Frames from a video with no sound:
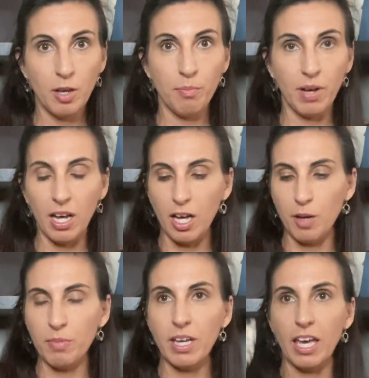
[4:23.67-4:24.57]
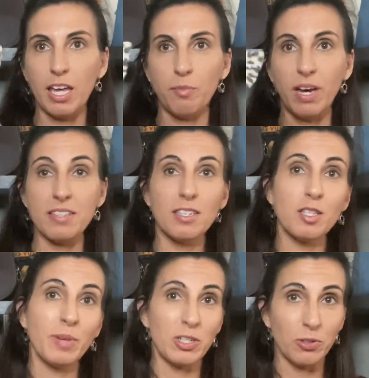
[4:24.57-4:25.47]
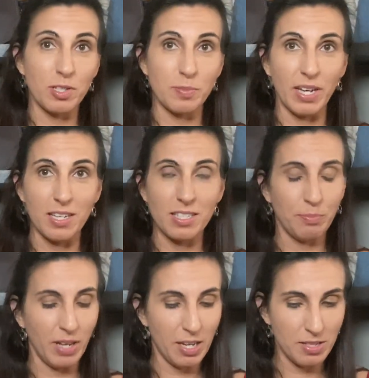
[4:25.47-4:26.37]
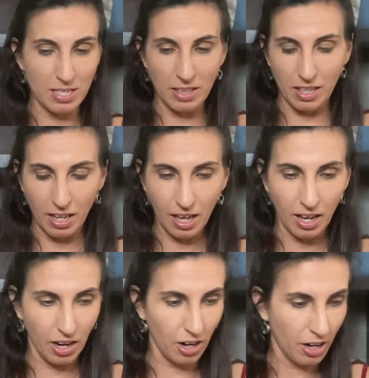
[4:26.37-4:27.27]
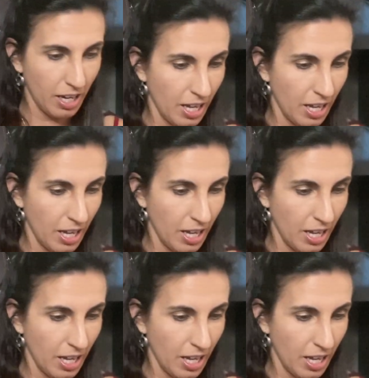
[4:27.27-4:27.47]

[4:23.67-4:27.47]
balm, and a mask. This is my daughter's mask. Mine's in the car.